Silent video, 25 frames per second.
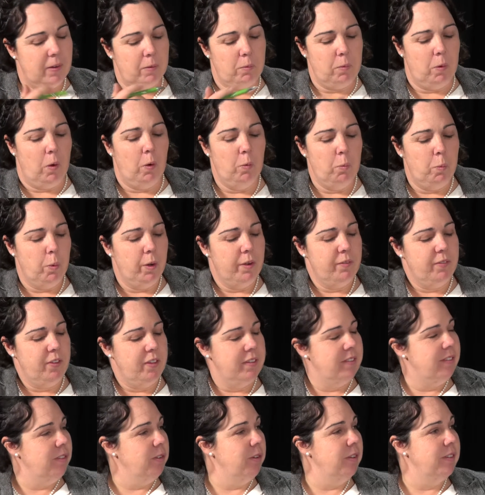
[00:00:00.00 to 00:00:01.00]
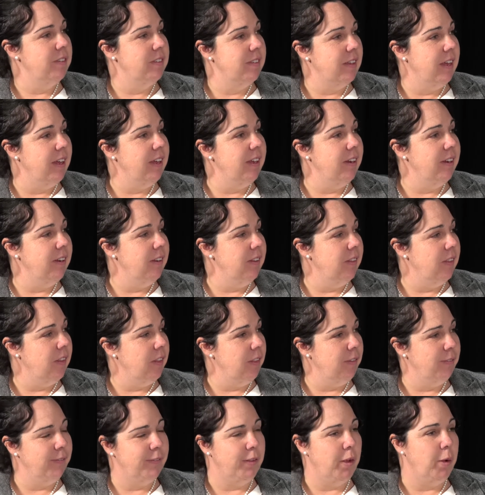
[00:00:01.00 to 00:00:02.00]
What have you sort of seen
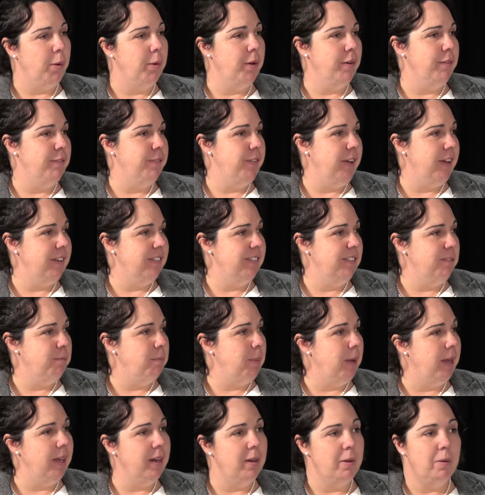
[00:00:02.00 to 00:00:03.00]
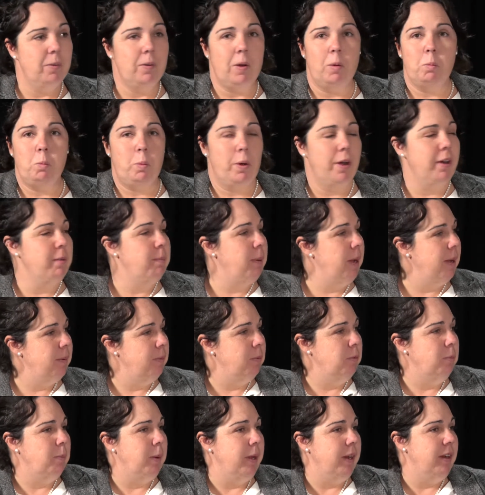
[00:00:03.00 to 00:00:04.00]
that the flow-on effects have been, and where have
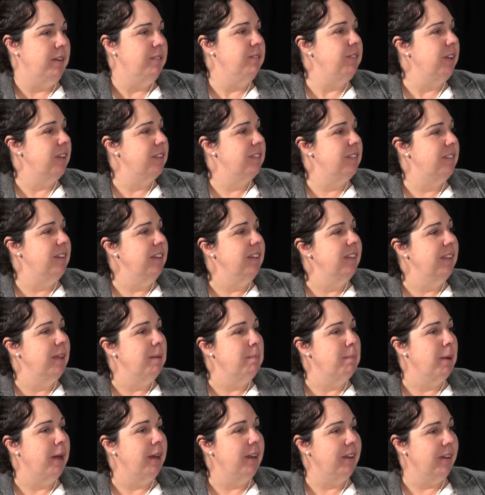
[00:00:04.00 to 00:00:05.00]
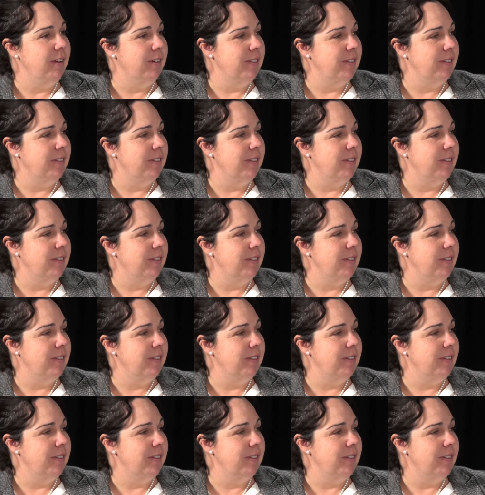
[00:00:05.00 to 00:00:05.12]
people been investing their money, I